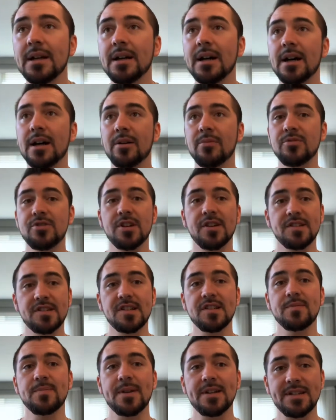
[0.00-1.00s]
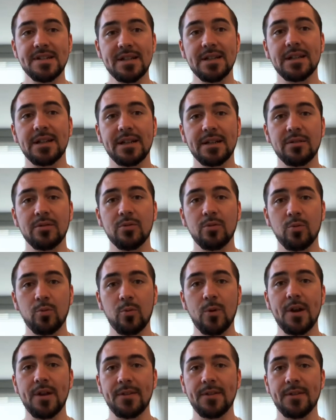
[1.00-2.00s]
Chelsea has been dealing
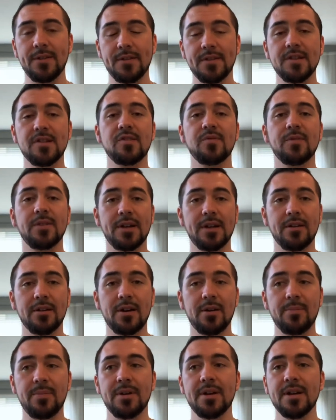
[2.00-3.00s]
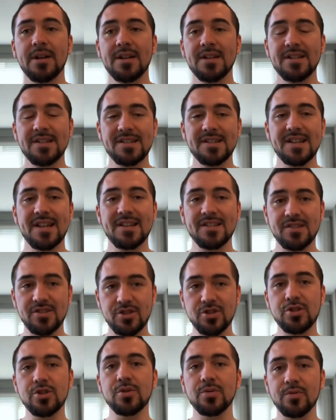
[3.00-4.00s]
with this flare-up since
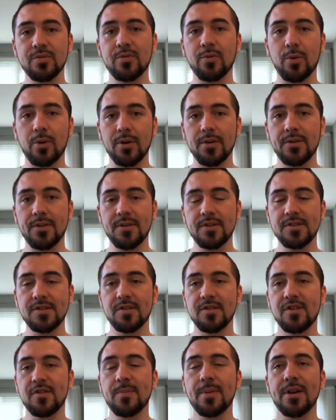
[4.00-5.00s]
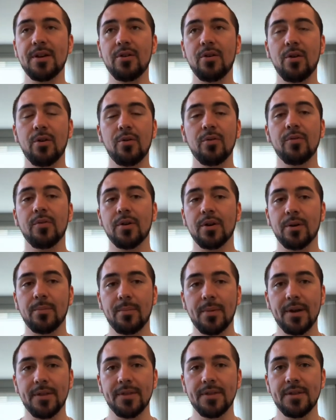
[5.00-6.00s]
June 4th. So it's been over a
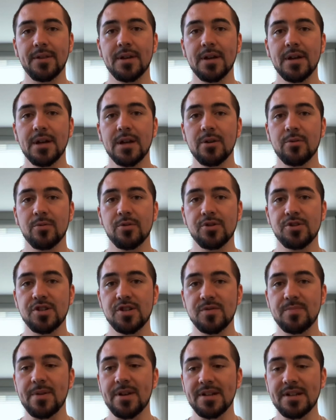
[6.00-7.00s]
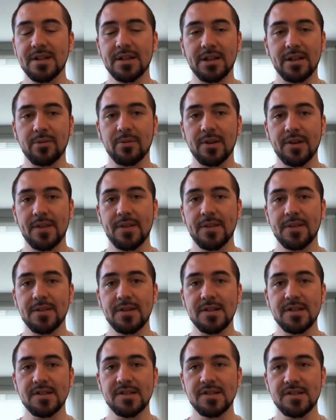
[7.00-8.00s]
month where she's been dealing with
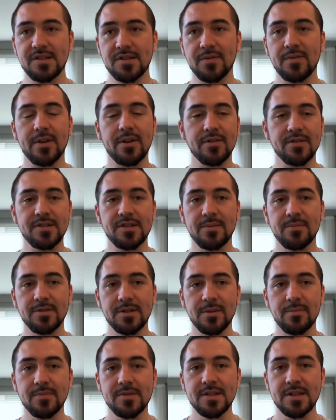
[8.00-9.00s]
these severe symptoms.